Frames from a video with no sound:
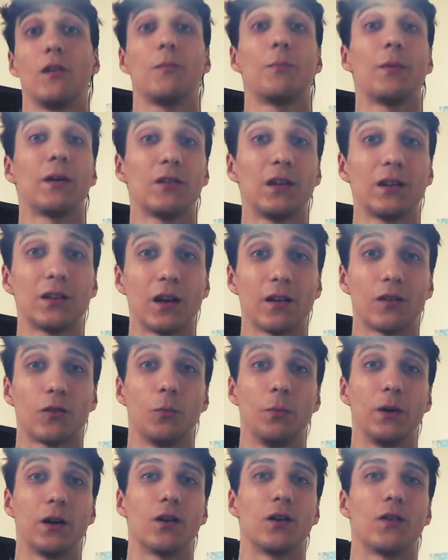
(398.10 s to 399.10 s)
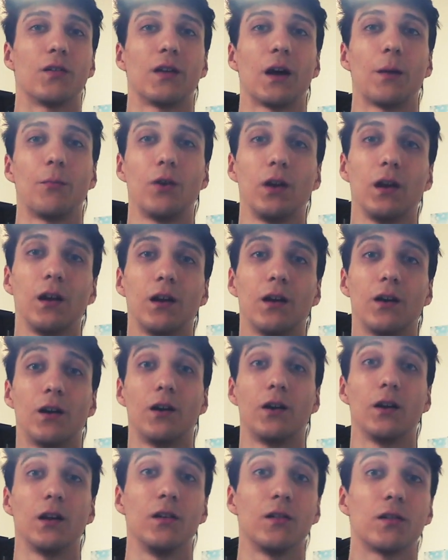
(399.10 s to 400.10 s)
Special thanks to Bigger Sabri,
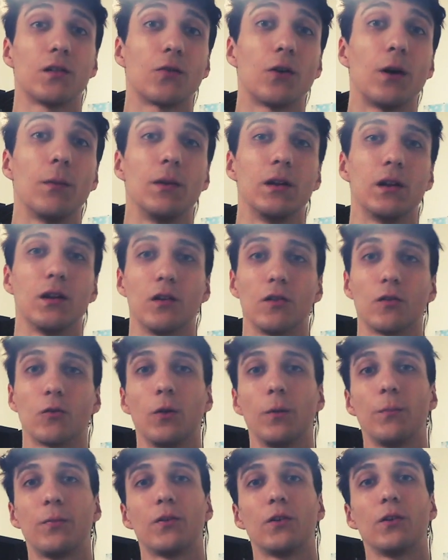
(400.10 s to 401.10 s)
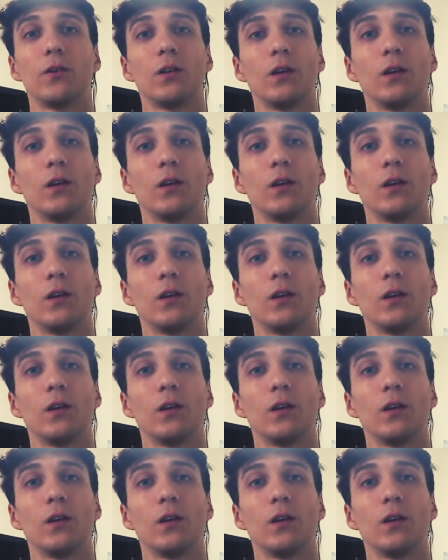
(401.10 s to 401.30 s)
her Instagram in the description,